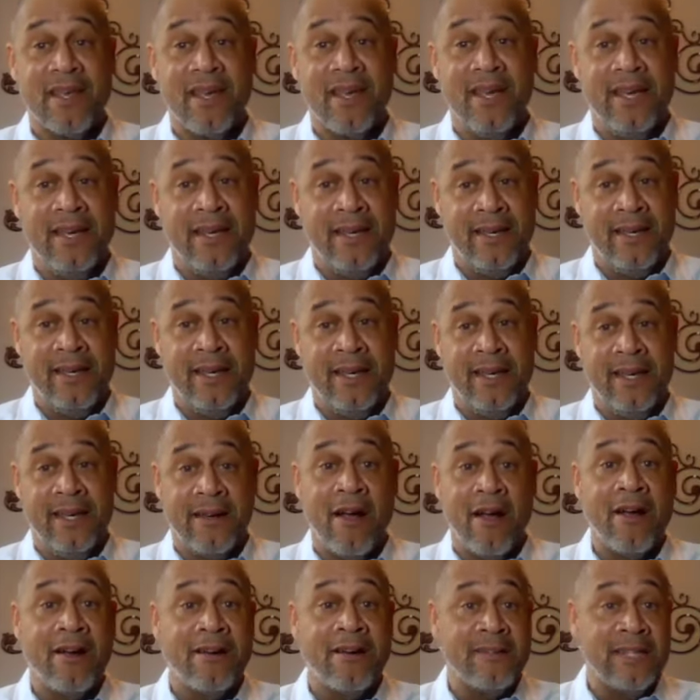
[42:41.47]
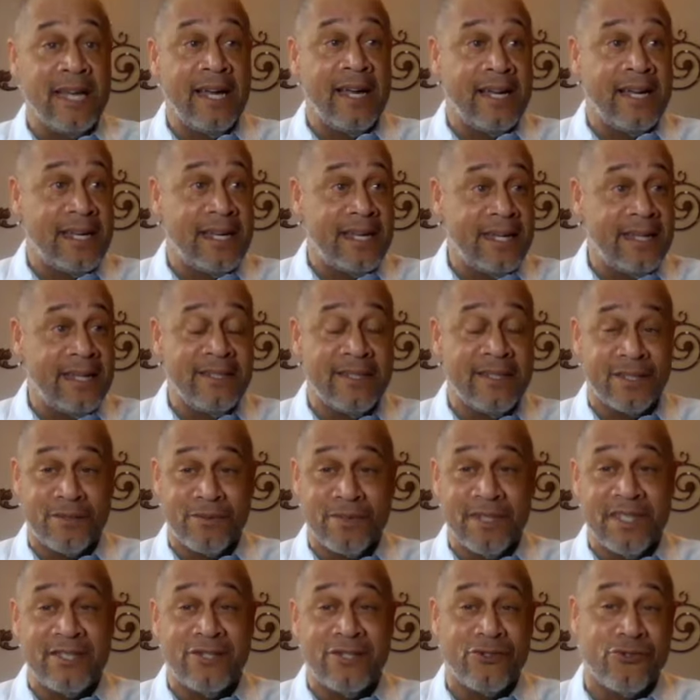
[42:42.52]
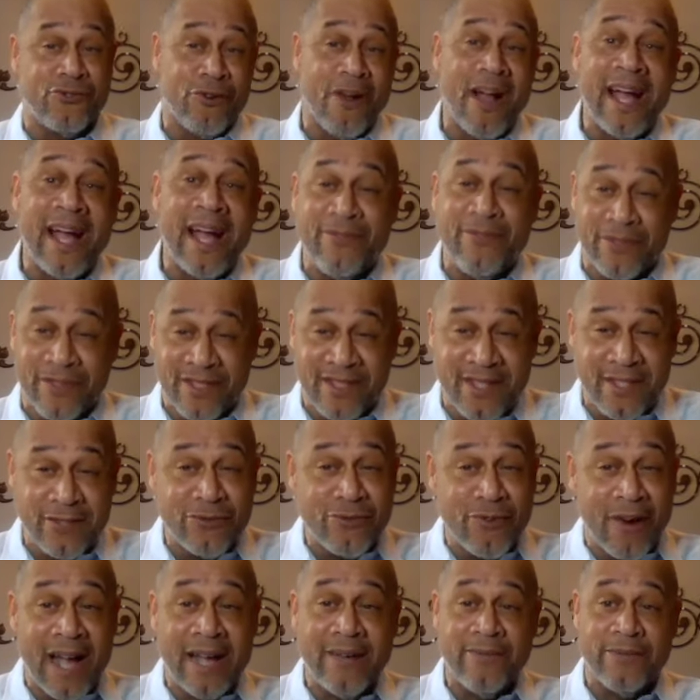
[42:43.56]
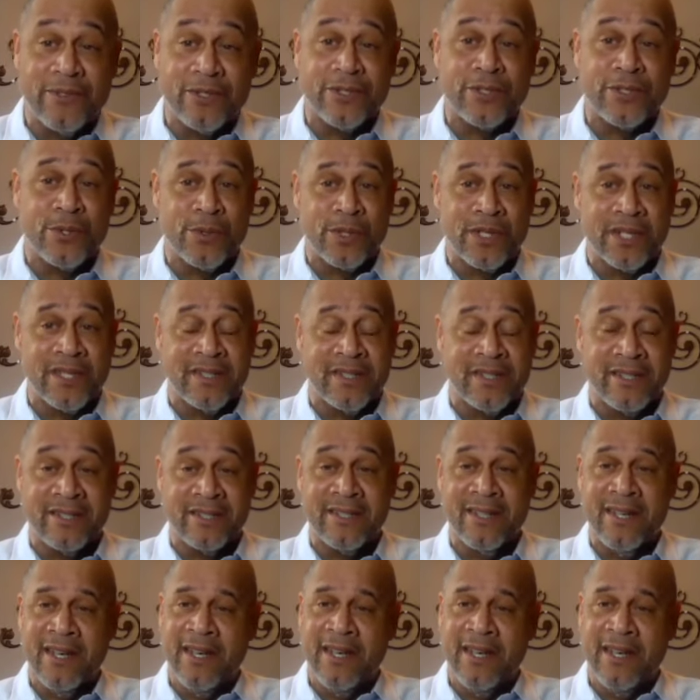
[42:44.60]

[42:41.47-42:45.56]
in our industry is drivers and driver shortages.